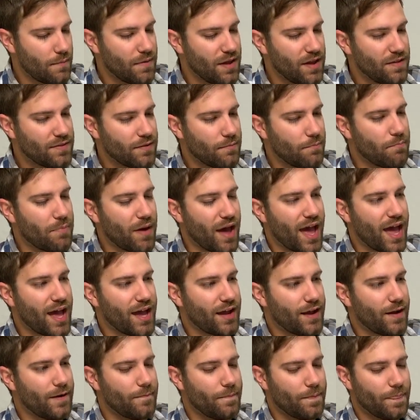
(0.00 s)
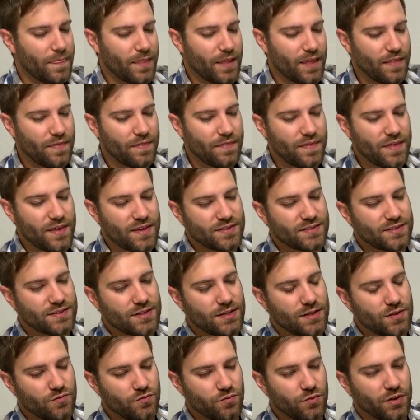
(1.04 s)
In the back, this
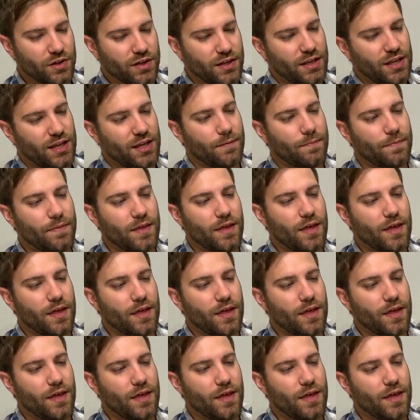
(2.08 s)
is really neat.